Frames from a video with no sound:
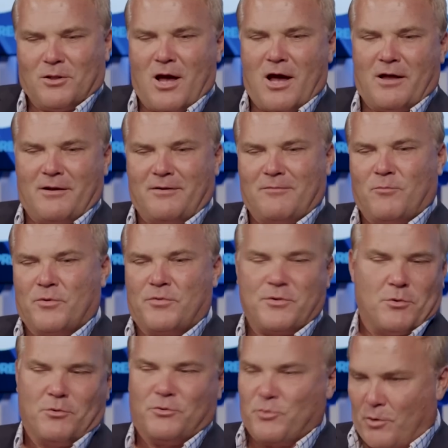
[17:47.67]
lot
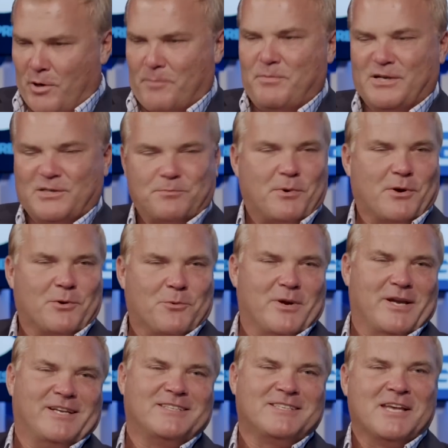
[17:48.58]
with you during Pittsburgh
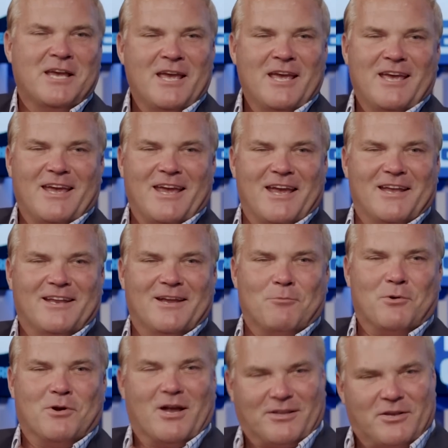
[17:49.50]
weeks, and
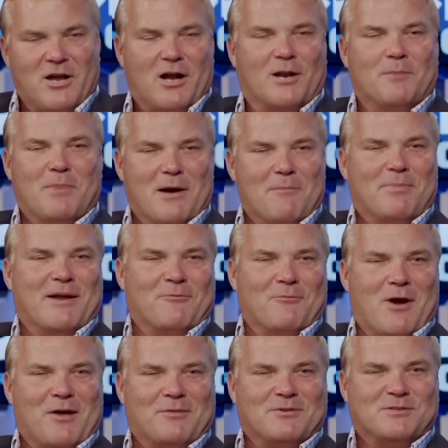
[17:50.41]
we're not talking about Ben
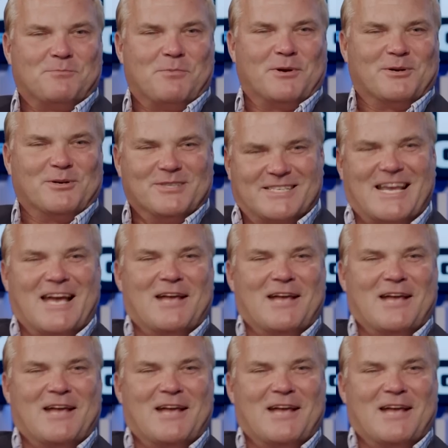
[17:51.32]
Roethlisberger. It's